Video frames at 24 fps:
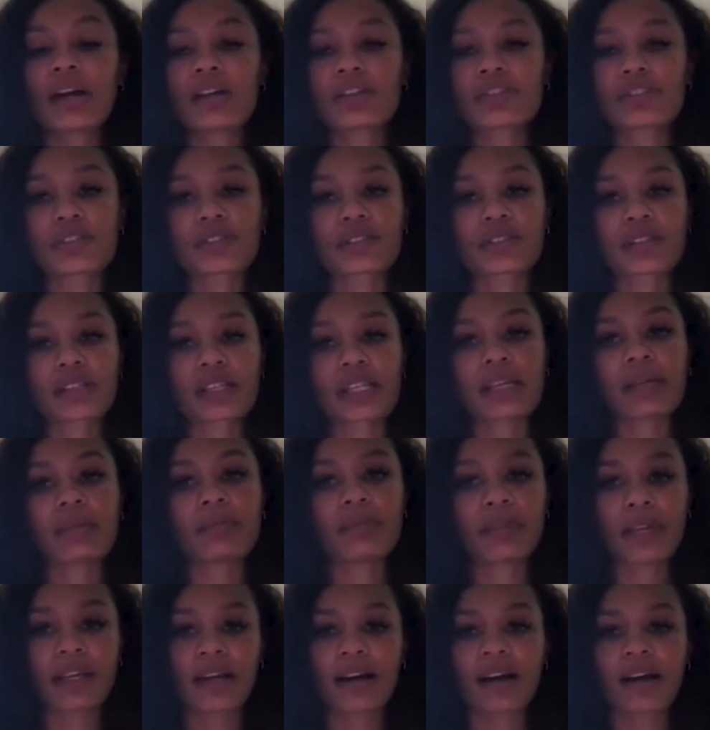just keep
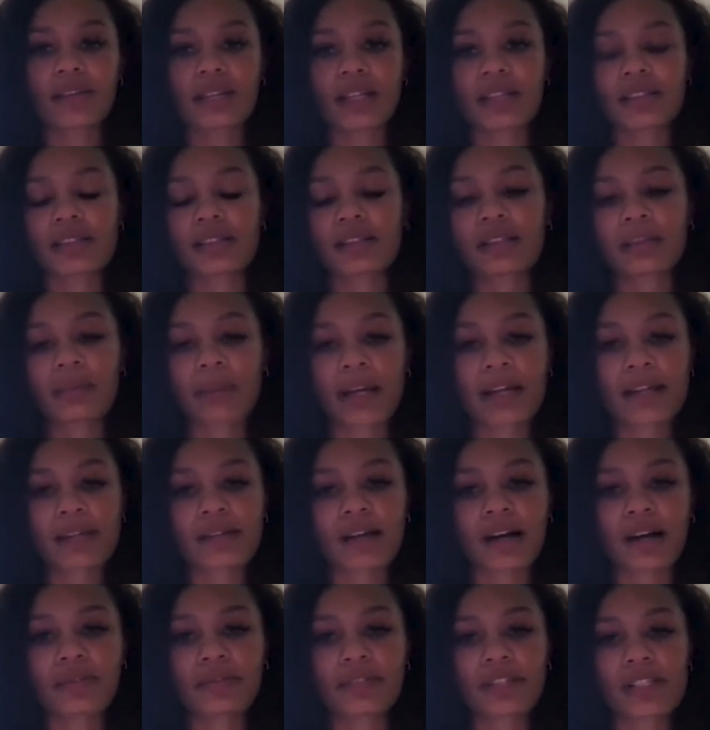being authentically
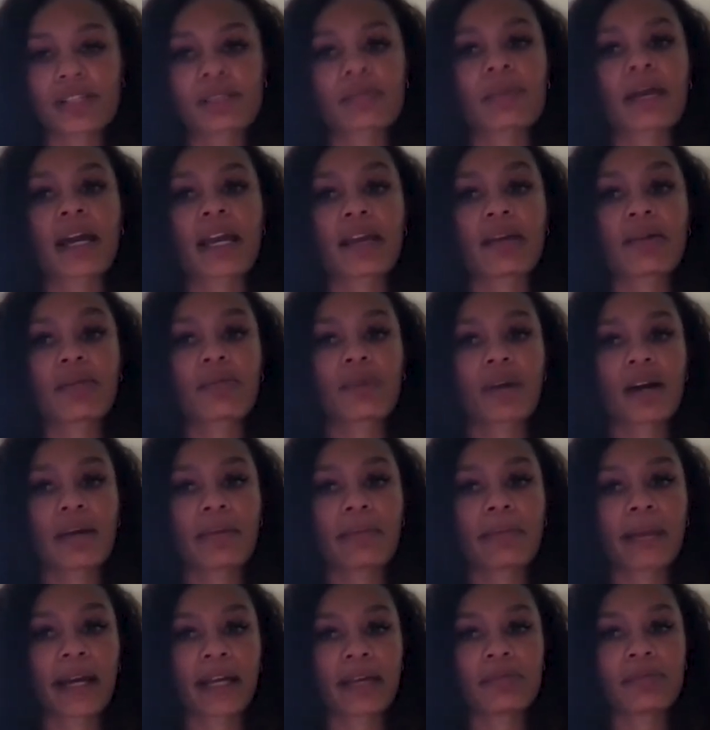myself despite what
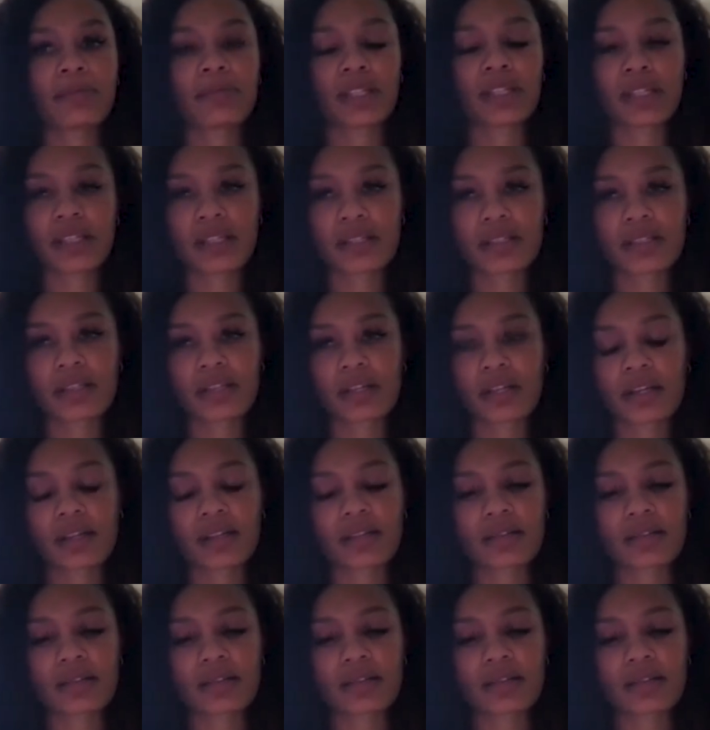might be easier.